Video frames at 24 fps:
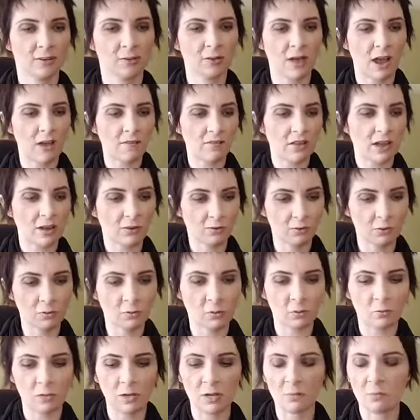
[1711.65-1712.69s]
have that group
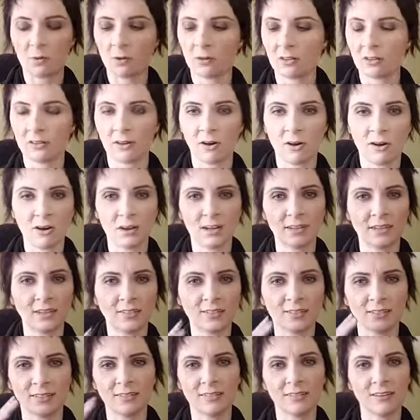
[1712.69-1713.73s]
of people in the
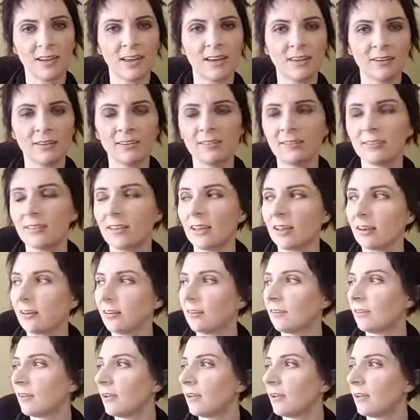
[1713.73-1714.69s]
audience and